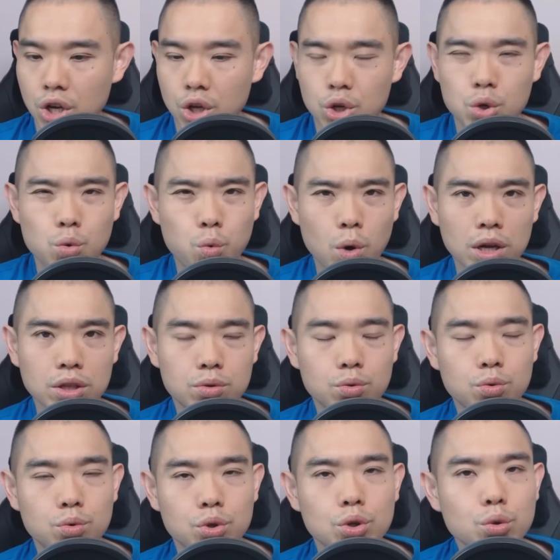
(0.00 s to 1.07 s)
you want
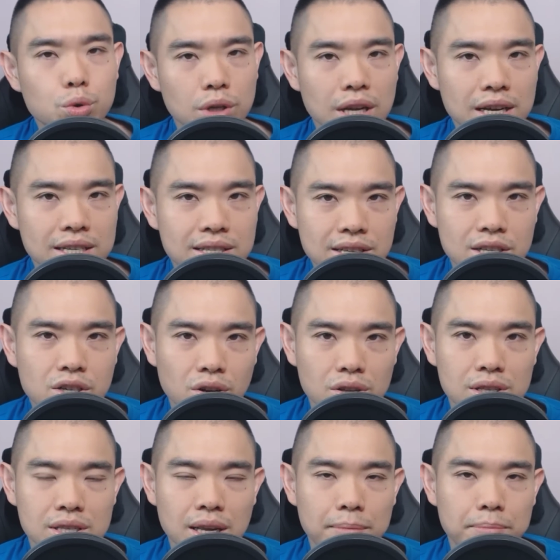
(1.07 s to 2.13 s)
to utilize this
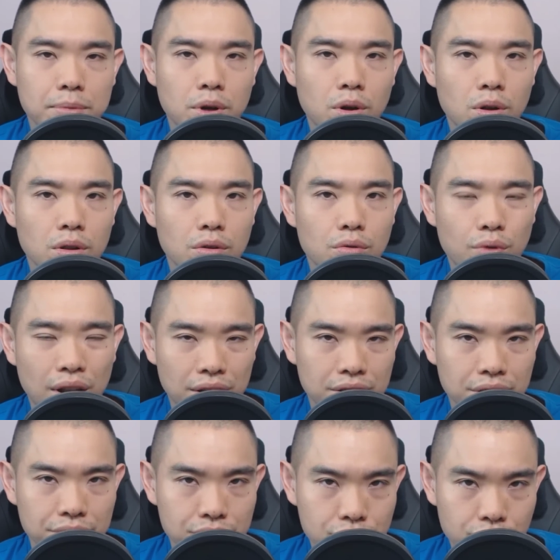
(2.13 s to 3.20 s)
concept called
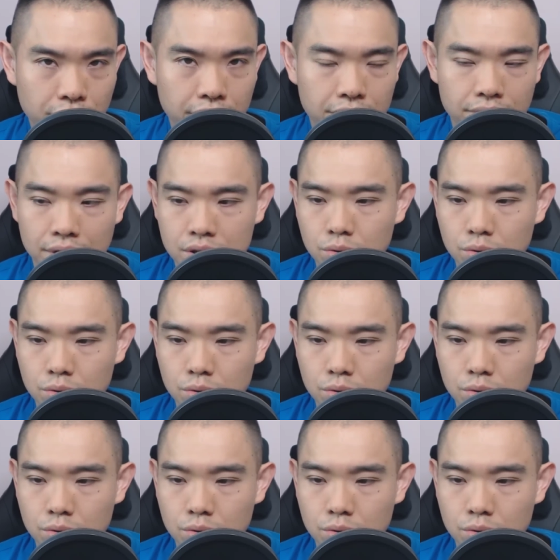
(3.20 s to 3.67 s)
relative strength, right?